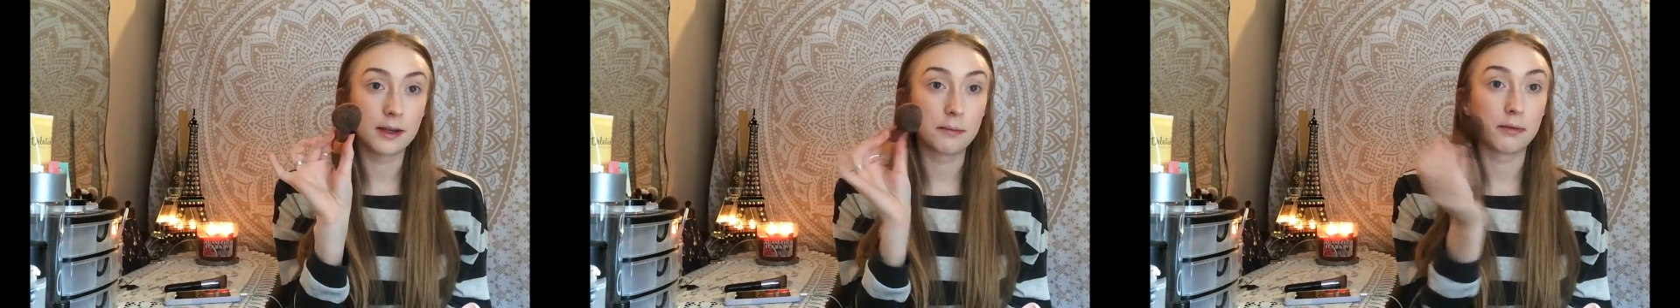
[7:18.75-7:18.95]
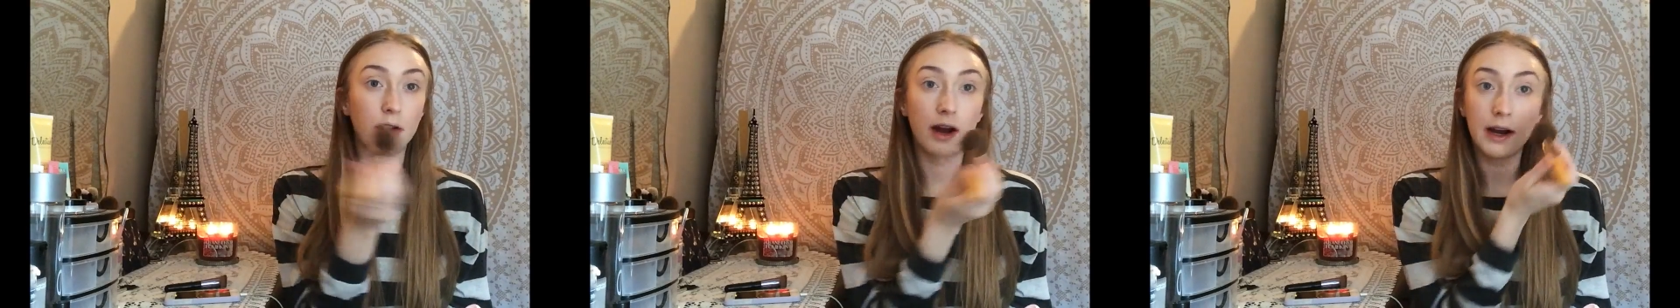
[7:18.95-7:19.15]

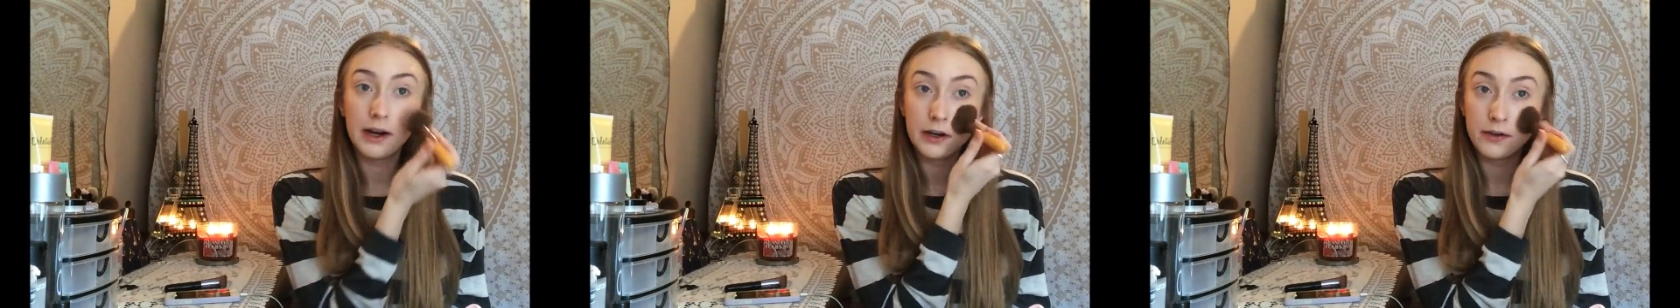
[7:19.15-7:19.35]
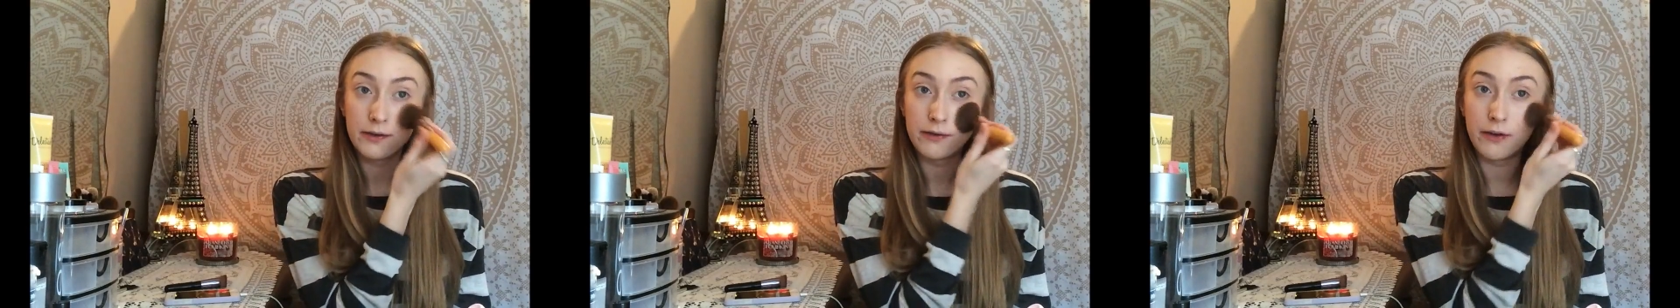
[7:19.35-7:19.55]
the
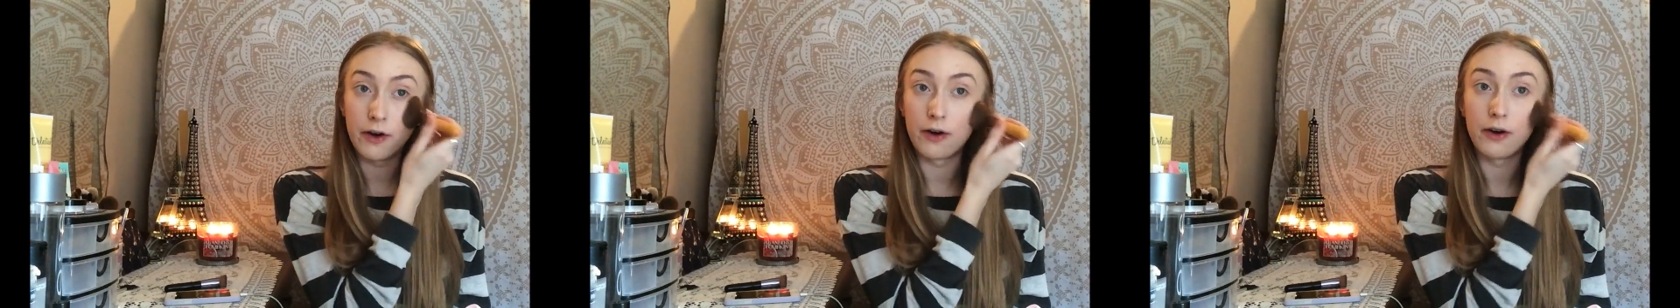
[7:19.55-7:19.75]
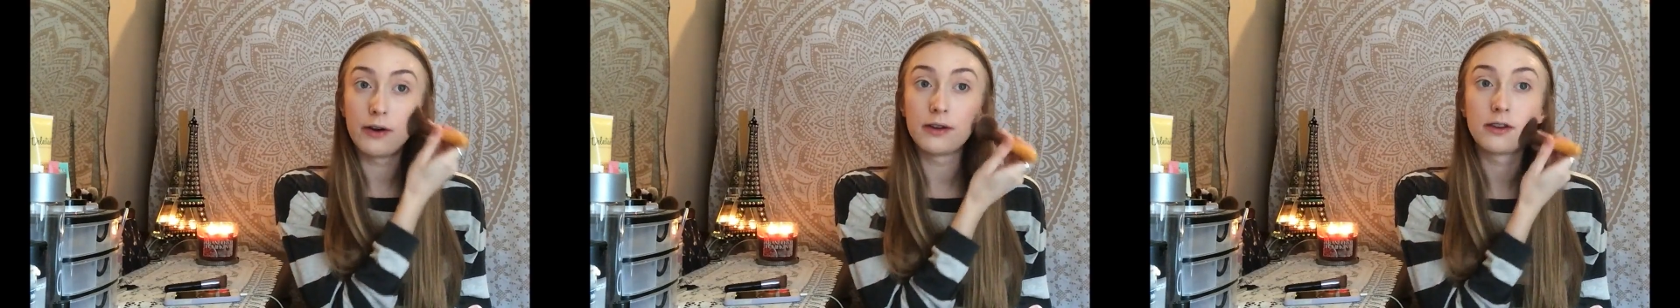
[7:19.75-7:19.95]
brush
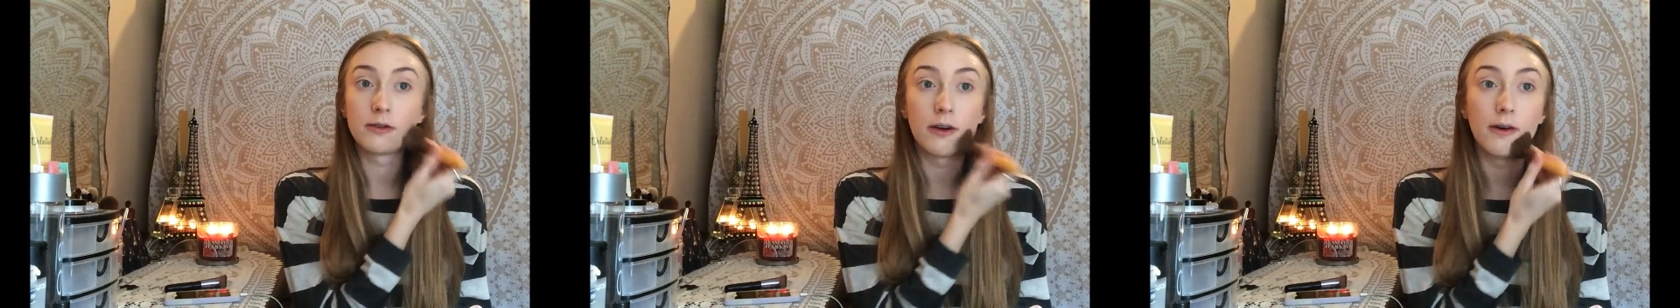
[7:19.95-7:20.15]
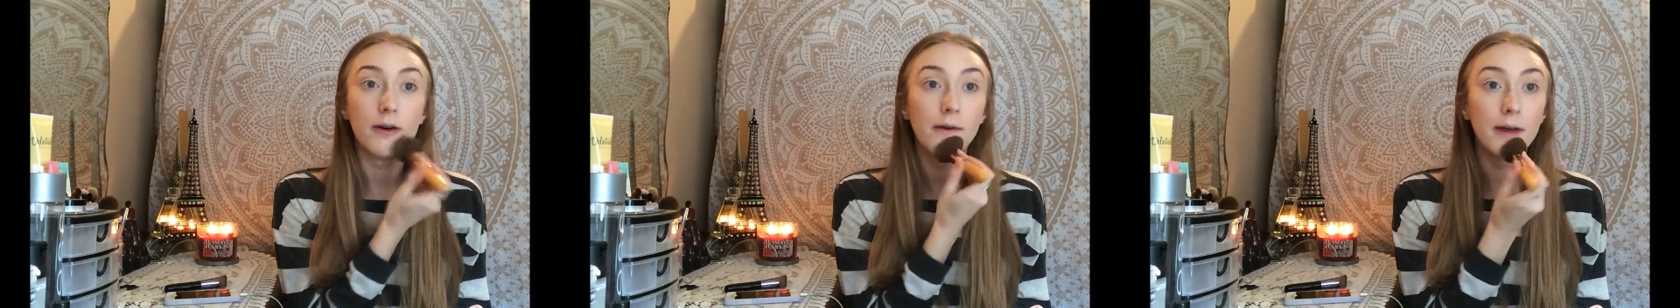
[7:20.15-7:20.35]
full,
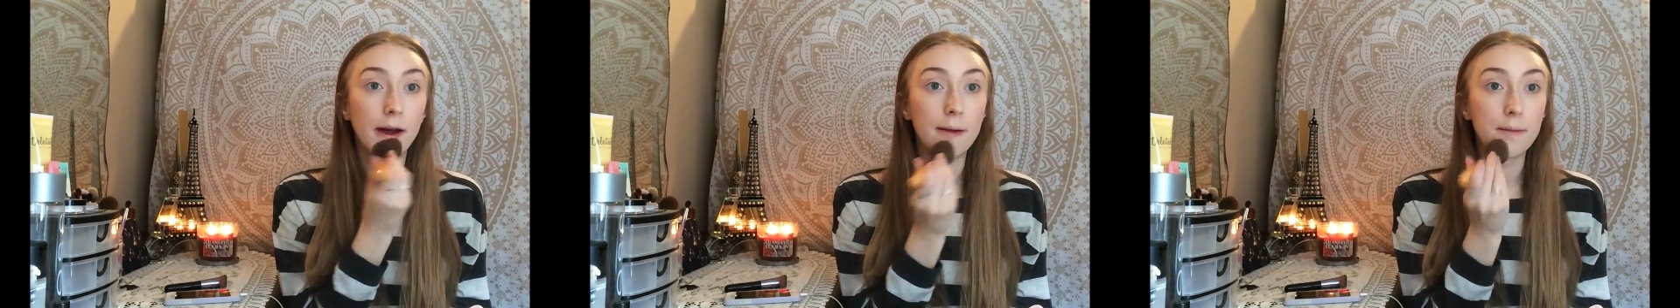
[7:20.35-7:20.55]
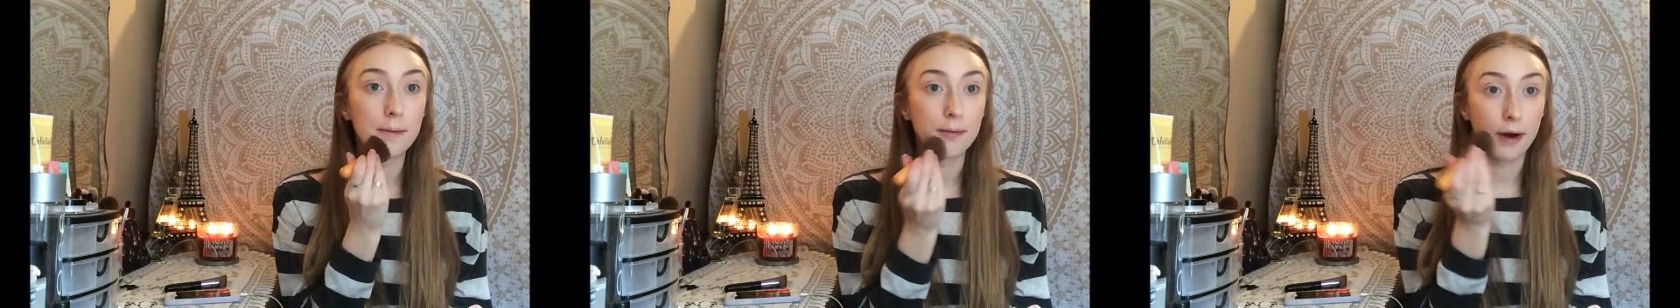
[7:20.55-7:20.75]
so
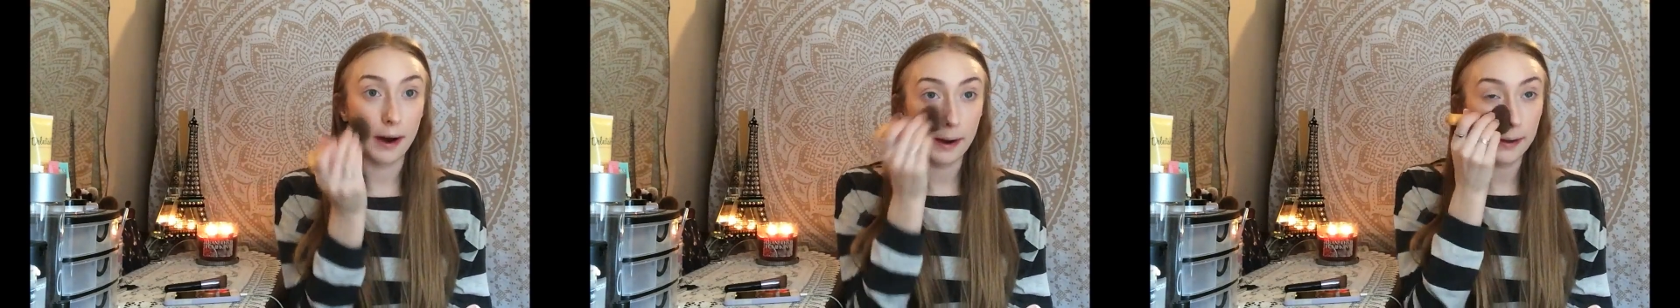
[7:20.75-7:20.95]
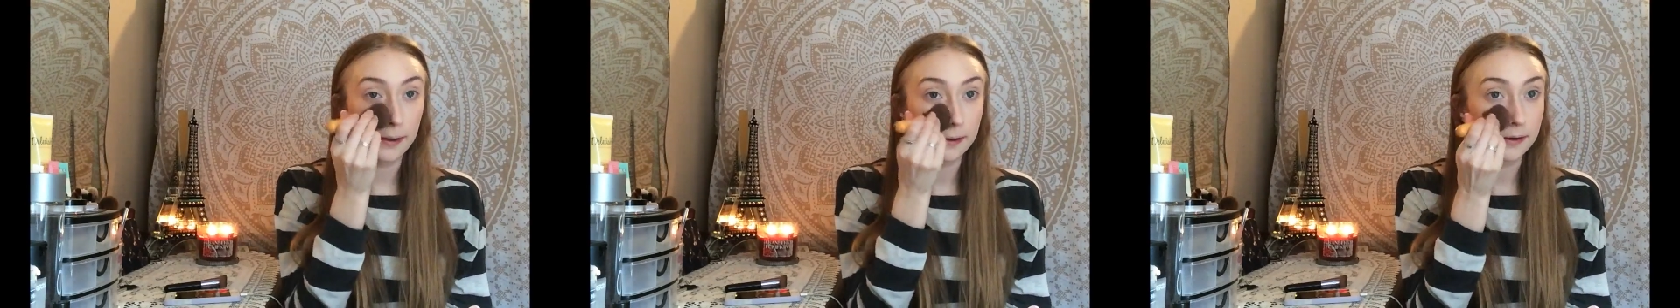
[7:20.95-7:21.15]
I'm
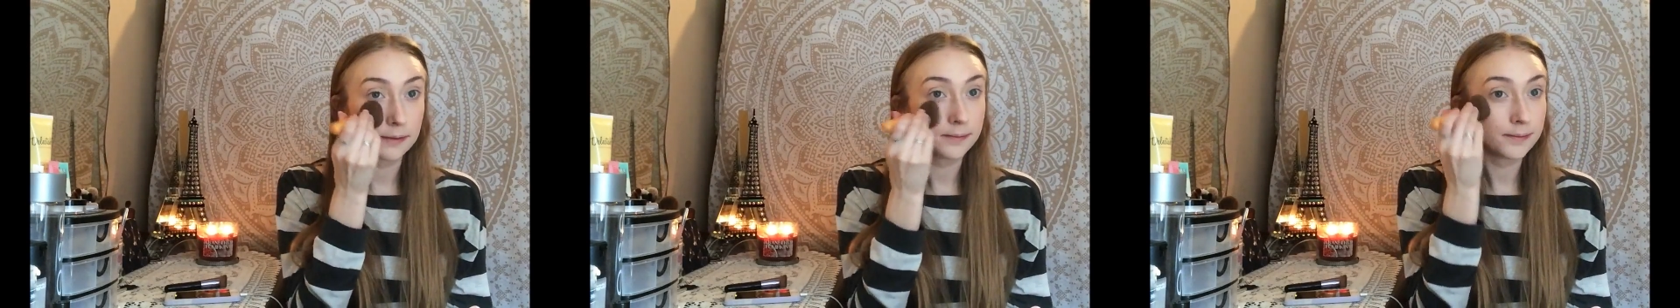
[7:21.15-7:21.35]
impressed.